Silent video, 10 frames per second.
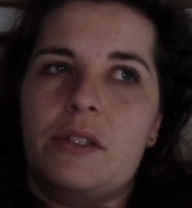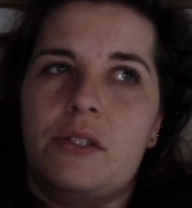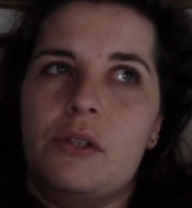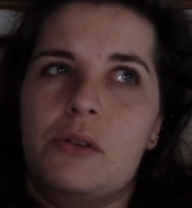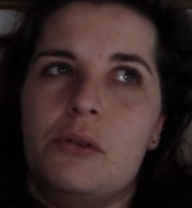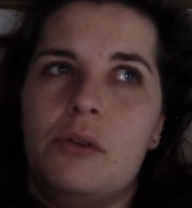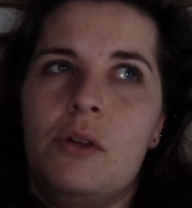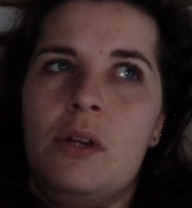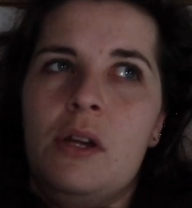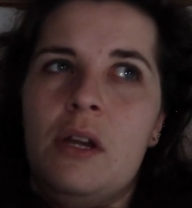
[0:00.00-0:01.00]
So
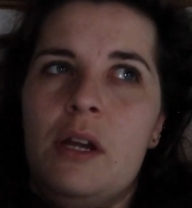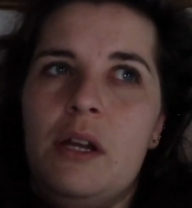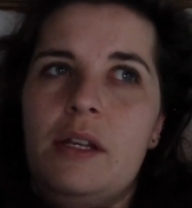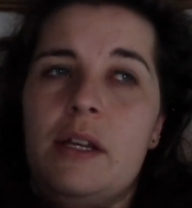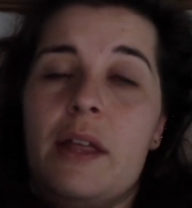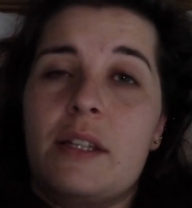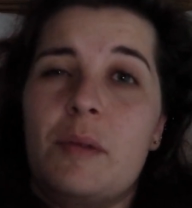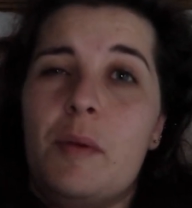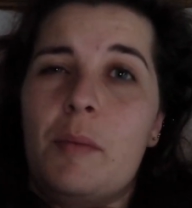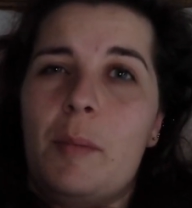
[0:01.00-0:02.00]
yeah, that's
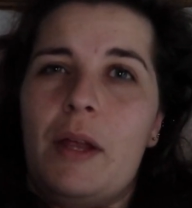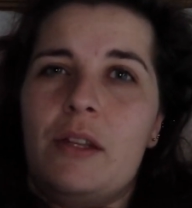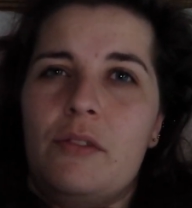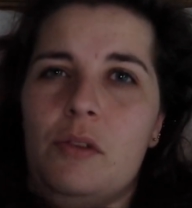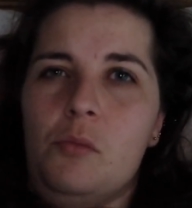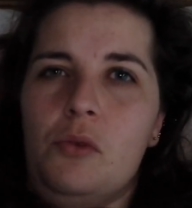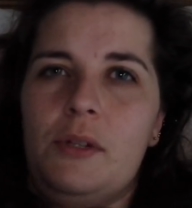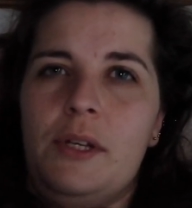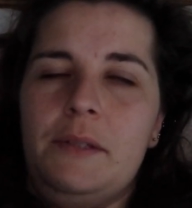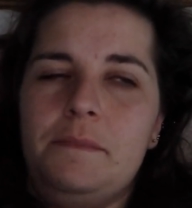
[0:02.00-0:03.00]
going to be my plans for the
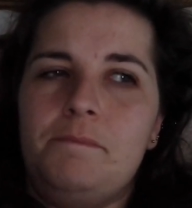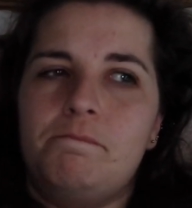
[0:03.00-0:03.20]
morning.